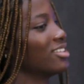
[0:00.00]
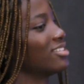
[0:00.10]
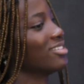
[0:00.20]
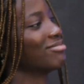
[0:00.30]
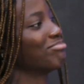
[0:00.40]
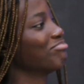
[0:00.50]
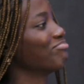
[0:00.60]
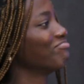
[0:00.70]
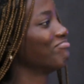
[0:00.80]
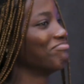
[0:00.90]
I said
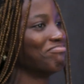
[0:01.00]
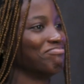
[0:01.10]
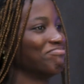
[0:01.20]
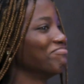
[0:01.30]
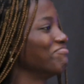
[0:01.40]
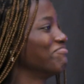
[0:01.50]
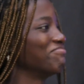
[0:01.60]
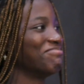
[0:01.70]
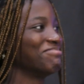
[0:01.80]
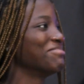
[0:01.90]
it that dream
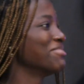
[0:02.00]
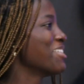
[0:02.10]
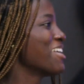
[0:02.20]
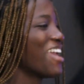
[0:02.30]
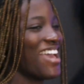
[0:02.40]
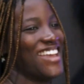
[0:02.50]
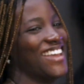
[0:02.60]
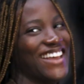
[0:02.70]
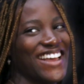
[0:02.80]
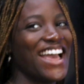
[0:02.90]
at 9, and
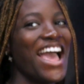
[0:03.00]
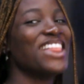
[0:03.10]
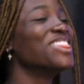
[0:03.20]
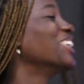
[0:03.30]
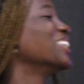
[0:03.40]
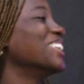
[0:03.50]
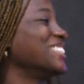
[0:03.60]
Francis said dream at 9.